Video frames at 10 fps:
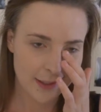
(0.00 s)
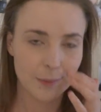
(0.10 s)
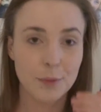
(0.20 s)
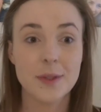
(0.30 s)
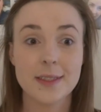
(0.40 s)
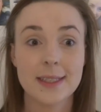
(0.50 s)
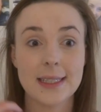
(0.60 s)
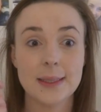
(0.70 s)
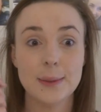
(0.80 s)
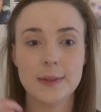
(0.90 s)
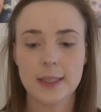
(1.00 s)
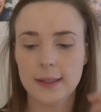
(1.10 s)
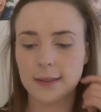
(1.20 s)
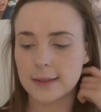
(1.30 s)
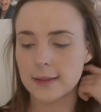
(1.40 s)
Once I start using
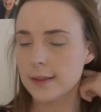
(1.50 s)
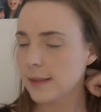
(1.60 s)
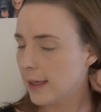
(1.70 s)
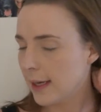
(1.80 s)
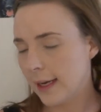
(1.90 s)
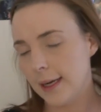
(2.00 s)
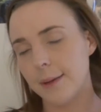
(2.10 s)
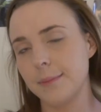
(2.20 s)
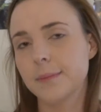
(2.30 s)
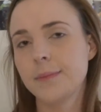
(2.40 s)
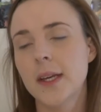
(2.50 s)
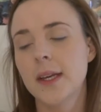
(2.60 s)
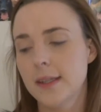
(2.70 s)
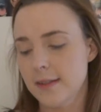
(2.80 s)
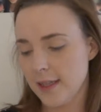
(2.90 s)
it,
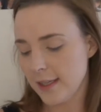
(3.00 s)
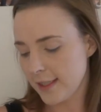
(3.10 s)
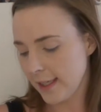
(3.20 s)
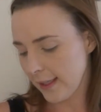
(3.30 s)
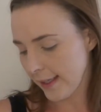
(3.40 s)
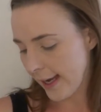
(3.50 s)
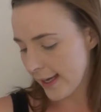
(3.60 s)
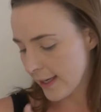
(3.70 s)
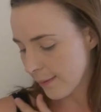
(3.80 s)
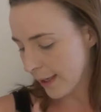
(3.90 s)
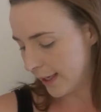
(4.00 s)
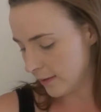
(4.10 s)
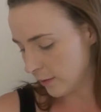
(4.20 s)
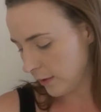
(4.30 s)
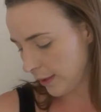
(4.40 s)
start to get aching
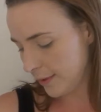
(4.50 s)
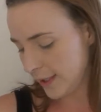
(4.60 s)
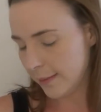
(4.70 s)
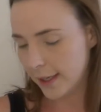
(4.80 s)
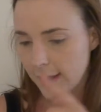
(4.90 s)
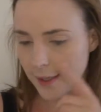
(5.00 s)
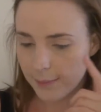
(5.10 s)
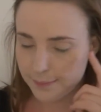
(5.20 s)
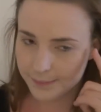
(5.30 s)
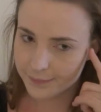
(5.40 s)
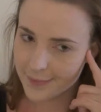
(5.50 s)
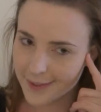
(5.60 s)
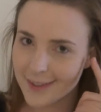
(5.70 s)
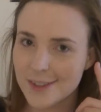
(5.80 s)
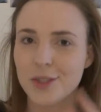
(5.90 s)
pains all up and down my arm.
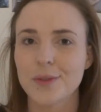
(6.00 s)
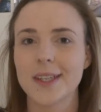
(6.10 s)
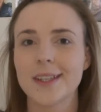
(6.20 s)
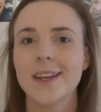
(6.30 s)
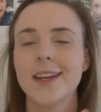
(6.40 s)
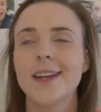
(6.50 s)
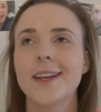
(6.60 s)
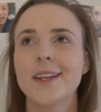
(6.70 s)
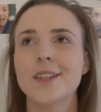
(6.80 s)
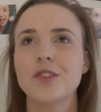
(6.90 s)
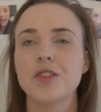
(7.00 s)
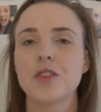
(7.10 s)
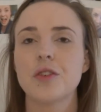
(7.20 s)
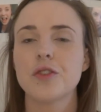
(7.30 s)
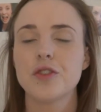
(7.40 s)
And she was like, just
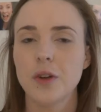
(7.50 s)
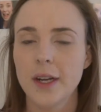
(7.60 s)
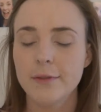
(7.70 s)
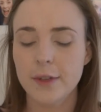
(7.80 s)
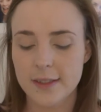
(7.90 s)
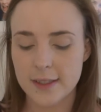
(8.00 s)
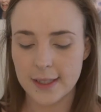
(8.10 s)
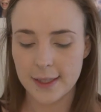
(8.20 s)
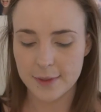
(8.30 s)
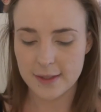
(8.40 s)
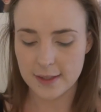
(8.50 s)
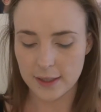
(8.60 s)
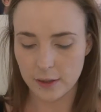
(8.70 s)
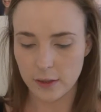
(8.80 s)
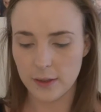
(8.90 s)
try and rest it, keep it
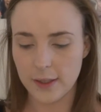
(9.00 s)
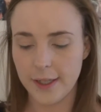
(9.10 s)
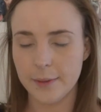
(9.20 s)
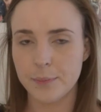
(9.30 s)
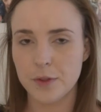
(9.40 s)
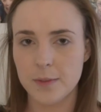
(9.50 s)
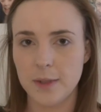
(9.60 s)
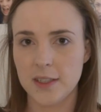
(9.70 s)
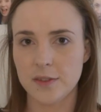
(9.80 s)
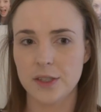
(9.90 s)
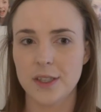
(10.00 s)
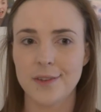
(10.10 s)
still, and put some ice on it.